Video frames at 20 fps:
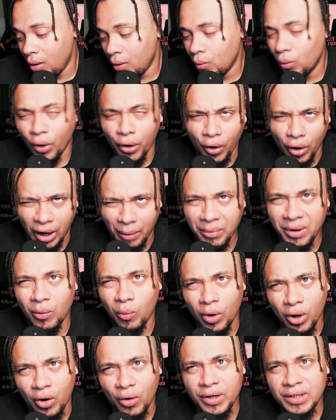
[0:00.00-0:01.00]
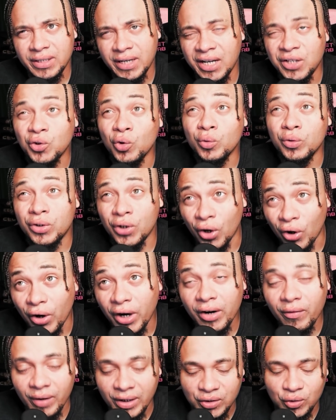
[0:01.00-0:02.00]
Well, no, I'm going to work on the schedule
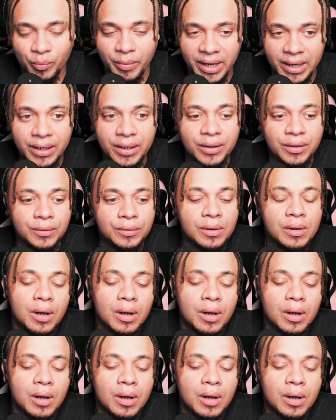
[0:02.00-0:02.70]
during WrestleMania